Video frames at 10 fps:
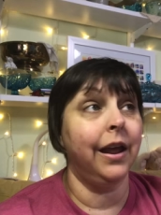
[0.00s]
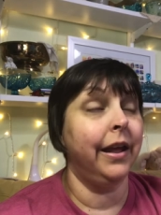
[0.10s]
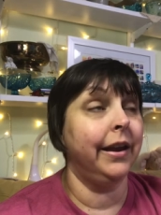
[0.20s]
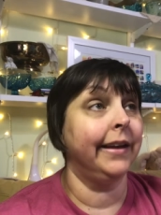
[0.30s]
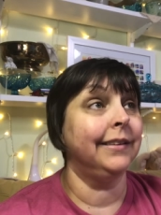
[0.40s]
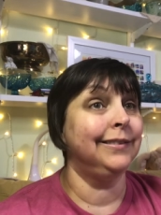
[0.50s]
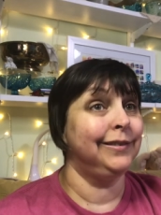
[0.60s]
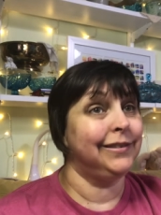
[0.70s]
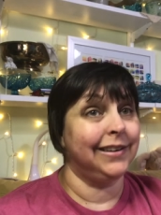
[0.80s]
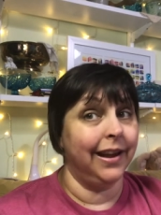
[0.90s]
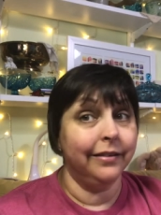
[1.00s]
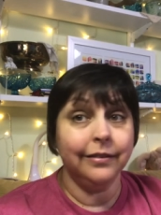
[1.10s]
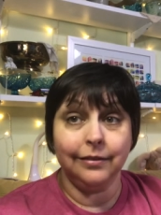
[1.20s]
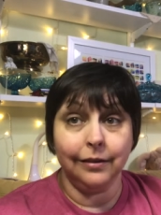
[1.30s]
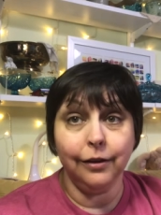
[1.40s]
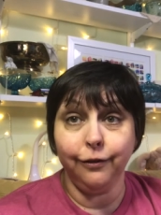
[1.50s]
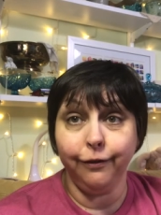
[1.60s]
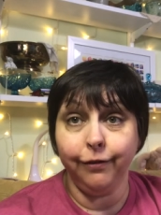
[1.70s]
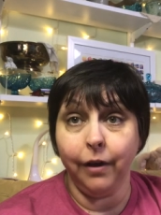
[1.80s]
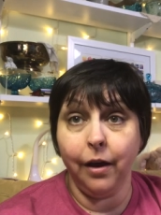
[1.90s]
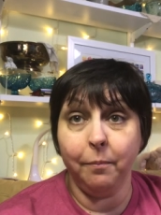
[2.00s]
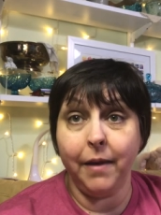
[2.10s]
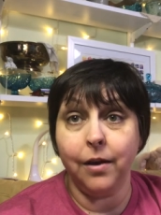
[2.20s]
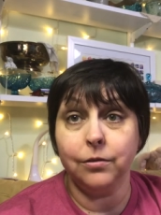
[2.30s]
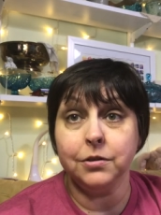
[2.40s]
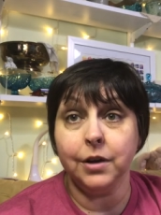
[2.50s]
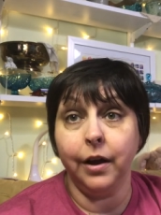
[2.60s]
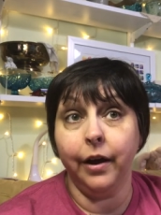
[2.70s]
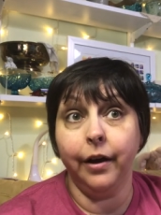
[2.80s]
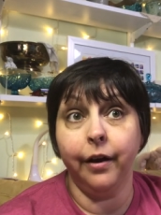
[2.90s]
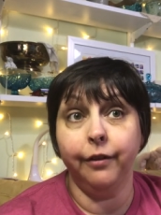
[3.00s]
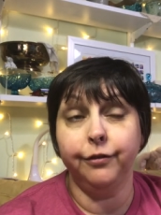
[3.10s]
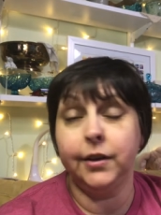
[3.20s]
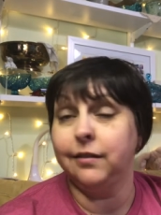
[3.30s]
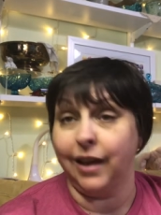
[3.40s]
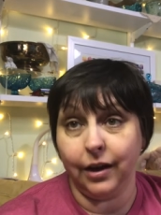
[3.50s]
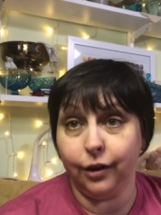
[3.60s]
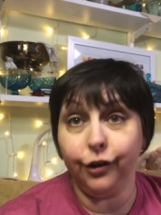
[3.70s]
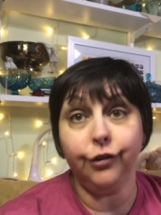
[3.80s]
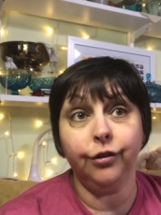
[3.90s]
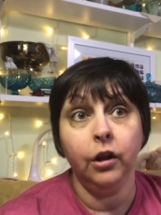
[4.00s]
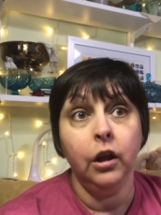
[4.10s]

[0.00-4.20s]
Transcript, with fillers: an extensive amount of designers,